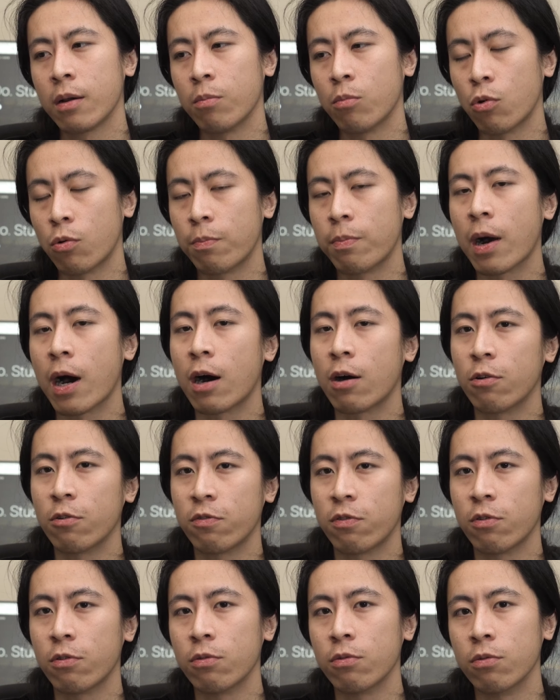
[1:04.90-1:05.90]
more
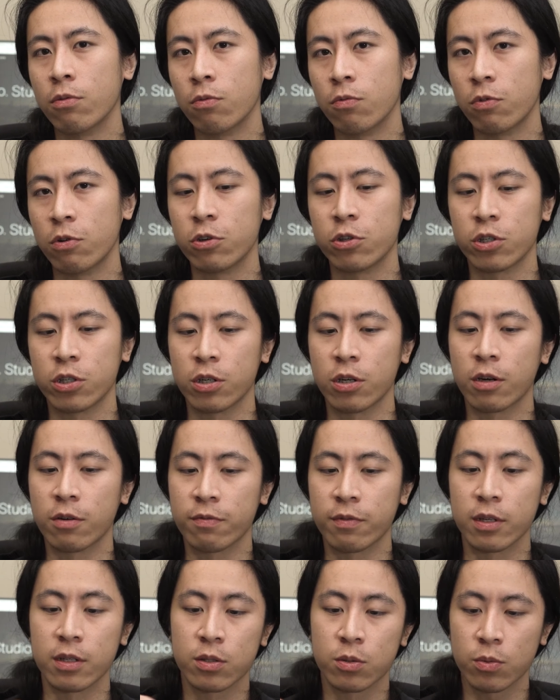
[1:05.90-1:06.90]
powerful version
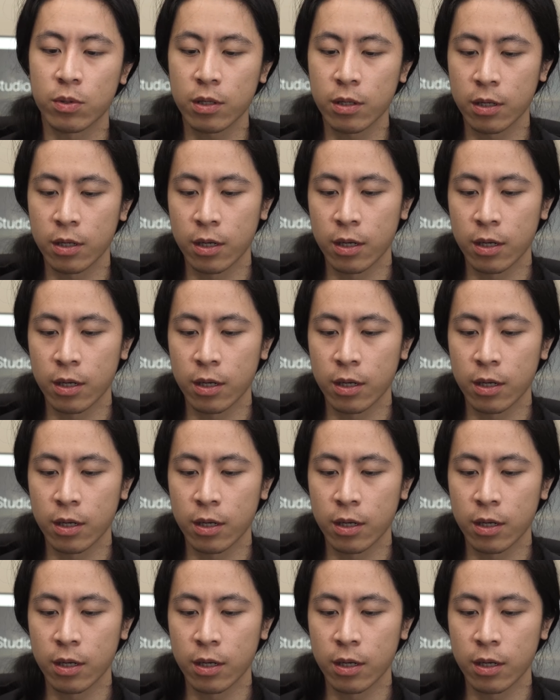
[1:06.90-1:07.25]
of this one.